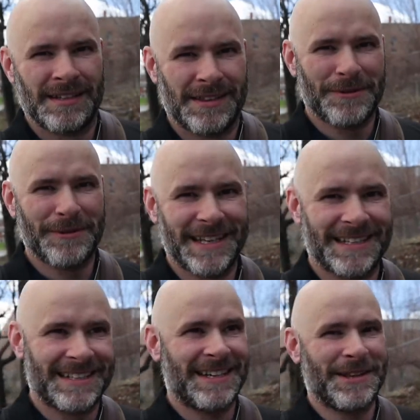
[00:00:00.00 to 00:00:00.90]
The
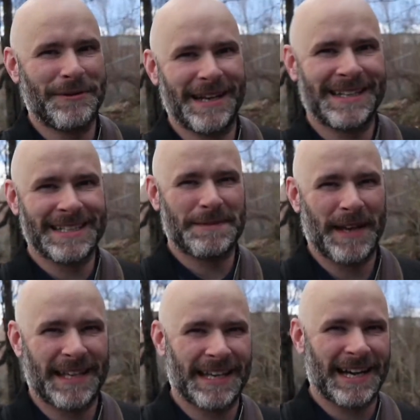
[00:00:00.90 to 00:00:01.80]
wind is
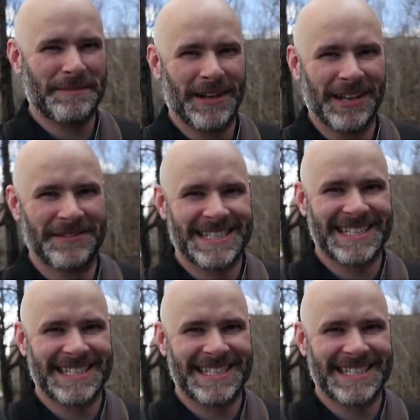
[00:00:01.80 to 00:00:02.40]
picking up all of a